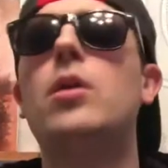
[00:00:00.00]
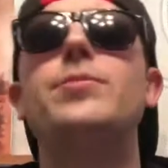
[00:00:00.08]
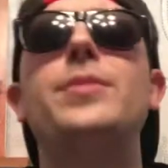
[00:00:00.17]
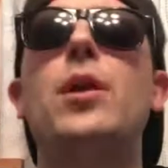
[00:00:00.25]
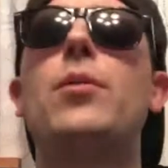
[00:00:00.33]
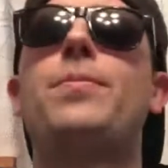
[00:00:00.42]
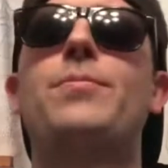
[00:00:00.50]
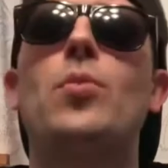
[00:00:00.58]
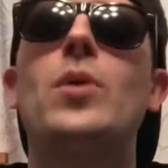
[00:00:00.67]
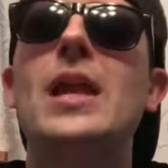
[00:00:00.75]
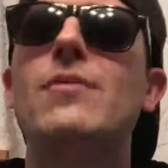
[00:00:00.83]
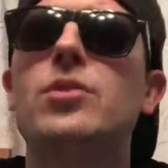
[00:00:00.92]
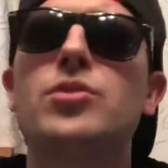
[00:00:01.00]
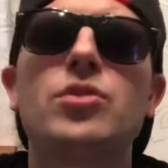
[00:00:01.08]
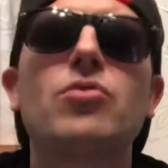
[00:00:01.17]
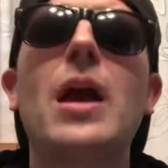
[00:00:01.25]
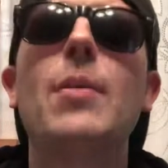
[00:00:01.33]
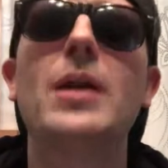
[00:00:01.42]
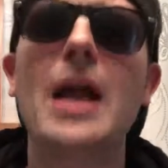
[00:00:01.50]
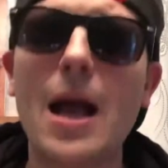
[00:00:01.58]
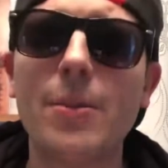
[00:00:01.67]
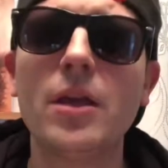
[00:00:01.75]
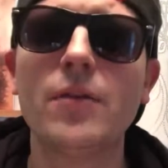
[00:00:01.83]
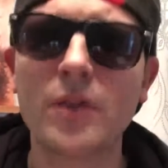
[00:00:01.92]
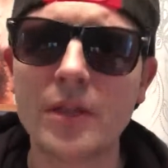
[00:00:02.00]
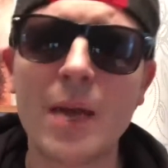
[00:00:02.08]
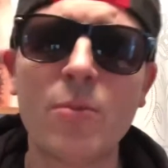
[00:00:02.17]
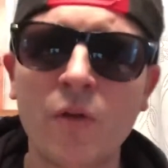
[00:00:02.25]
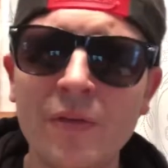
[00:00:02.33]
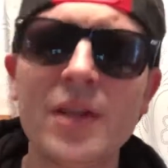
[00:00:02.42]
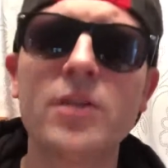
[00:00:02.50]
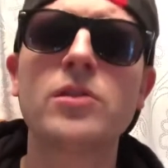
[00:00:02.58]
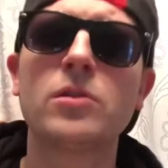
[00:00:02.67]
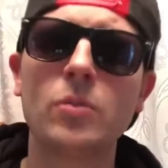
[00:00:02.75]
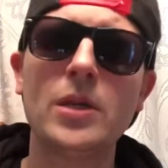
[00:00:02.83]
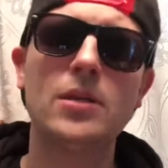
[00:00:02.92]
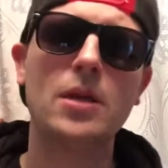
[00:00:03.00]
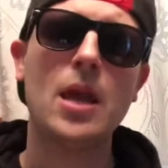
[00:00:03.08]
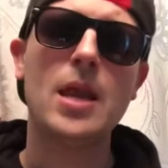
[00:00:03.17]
You know, whatever. Just grab a copy of it. That movie is sweet.